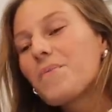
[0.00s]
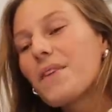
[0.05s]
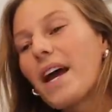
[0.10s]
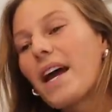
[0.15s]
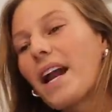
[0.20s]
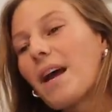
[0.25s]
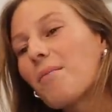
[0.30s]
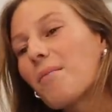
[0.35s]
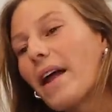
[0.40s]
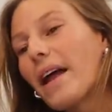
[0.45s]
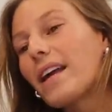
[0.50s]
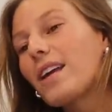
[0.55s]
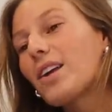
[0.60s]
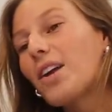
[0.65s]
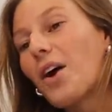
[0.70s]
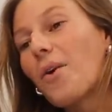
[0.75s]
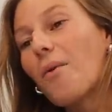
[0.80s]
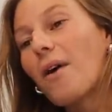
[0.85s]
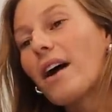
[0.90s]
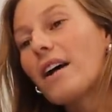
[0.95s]
And I'm like, you
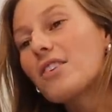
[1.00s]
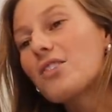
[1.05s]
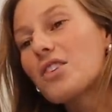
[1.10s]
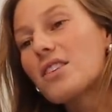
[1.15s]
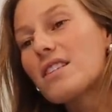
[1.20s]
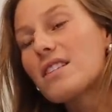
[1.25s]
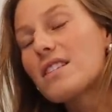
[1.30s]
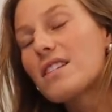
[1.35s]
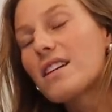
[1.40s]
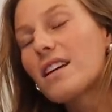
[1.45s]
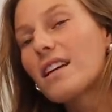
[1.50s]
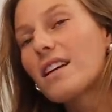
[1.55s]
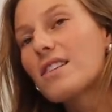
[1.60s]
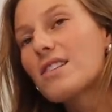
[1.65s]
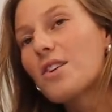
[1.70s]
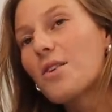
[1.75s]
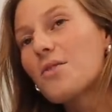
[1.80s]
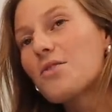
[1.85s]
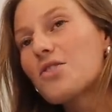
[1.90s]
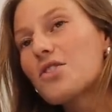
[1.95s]
know what, just, and
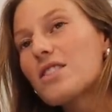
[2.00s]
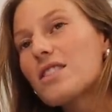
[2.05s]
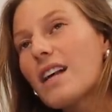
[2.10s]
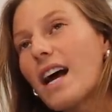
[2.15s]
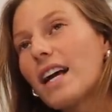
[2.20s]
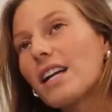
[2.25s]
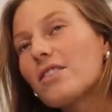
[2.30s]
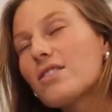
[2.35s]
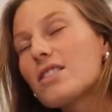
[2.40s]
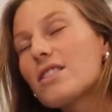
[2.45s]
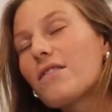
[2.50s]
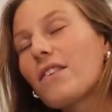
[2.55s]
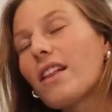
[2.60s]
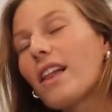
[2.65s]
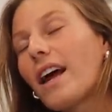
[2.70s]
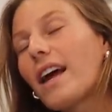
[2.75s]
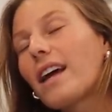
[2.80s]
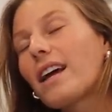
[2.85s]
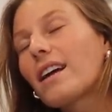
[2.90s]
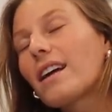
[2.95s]
so it's just, I just feel
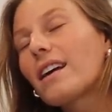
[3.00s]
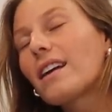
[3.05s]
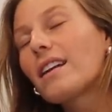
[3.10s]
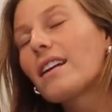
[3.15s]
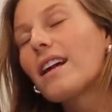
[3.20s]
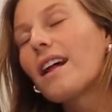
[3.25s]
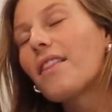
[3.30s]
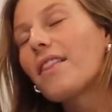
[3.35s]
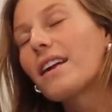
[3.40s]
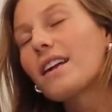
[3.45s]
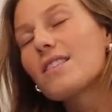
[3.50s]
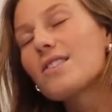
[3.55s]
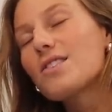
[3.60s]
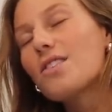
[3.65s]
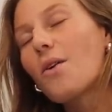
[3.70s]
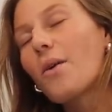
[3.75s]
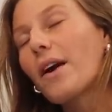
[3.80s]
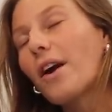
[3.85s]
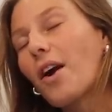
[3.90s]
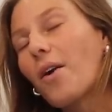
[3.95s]
like nothing is
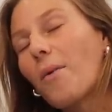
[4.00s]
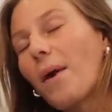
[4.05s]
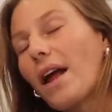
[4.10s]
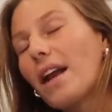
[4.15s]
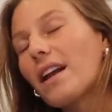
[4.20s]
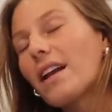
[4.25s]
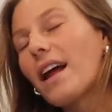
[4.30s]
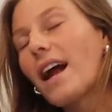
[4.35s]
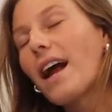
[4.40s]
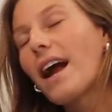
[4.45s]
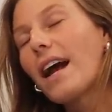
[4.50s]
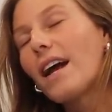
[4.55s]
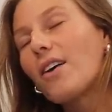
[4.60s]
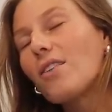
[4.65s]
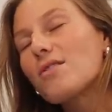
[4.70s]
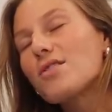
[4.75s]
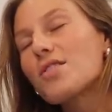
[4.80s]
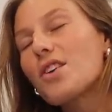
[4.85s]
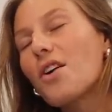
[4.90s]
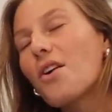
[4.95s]
going our way today. I
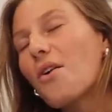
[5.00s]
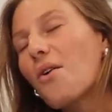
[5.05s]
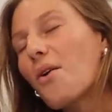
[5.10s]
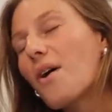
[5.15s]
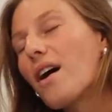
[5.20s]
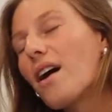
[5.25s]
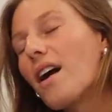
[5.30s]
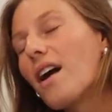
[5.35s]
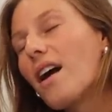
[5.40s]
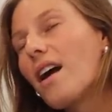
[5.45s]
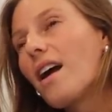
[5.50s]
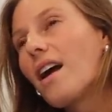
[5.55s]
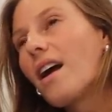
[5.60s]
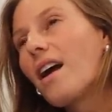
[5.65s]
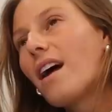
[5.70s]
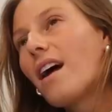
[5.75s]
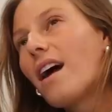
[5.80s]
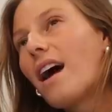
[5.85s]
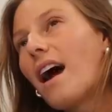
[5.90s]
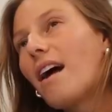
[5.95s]
also
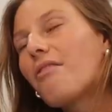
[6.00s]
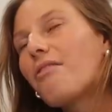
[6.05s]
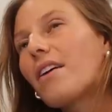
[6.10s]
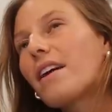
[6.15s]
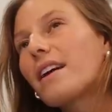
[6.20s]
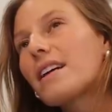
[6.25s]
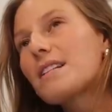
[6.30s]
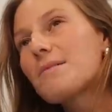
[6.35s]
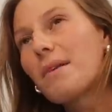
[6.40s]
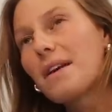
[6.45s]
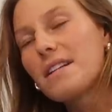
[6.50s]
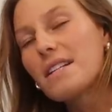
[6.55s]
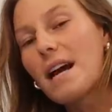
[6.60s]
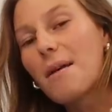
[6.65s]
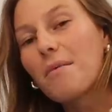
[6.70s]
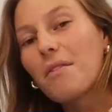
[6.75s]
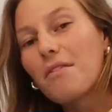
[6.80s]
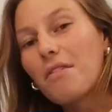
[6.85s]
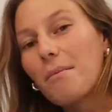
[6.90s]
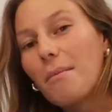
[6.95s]
I feel like it's my
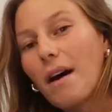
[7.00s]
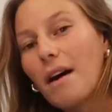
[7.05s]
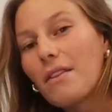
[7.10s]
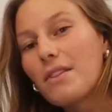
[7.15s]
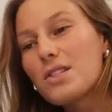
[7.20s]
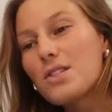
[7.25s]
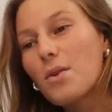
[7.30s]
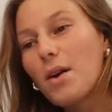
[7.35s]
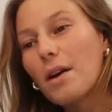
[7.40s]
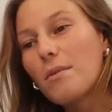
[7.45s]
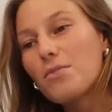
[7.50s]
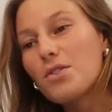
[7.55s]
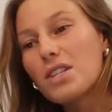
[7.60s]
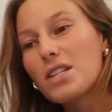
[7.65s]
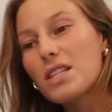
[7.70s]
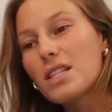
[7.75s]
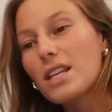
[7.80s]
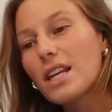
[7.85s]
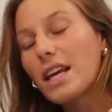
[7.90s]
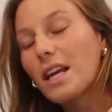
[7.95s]
time of the month, so I'm
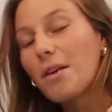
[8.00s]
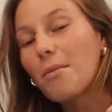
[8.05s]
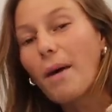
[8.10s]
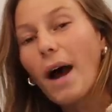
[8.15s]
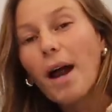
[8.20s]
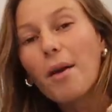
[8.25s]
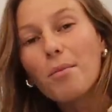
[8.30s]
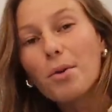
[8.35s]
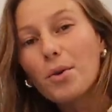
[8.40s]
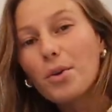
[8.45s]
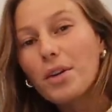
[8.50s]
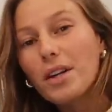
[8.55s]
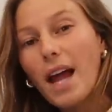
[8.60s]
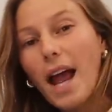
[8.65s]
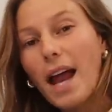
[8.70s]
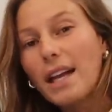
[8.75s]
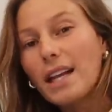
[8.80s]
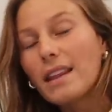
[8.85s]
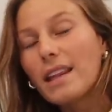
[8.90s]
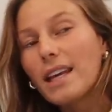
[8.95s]
just in a bad mood and
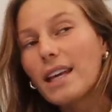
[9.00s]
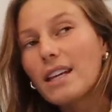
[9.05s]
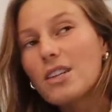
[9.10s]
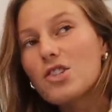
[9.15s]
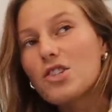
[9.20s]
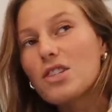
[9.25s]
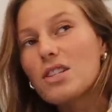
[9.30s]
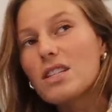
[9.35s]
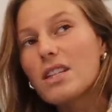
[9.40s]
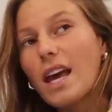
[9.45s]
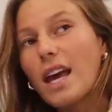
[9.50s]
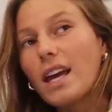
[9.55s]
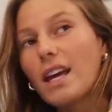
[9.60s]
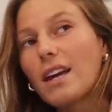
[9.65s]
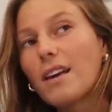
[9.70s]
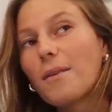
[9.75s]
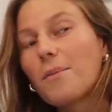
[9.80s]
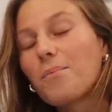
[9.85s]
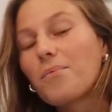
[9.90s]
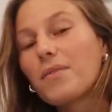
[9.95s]
anything is just like